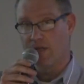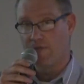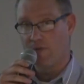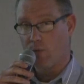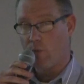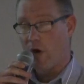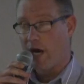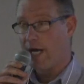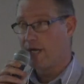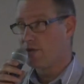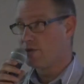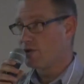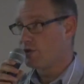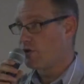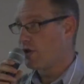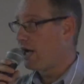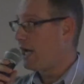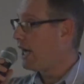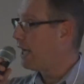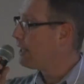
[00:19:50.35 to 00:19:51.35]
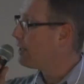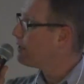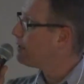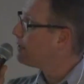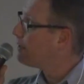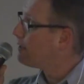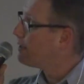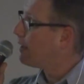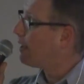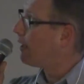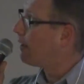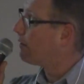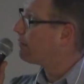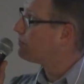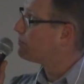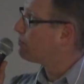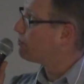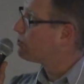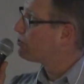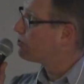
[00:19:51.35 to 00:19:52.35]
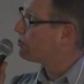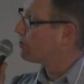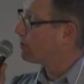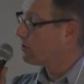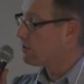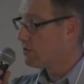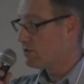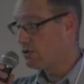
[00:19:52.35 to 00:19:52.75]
If a wine is dry, uh, there's no sugar.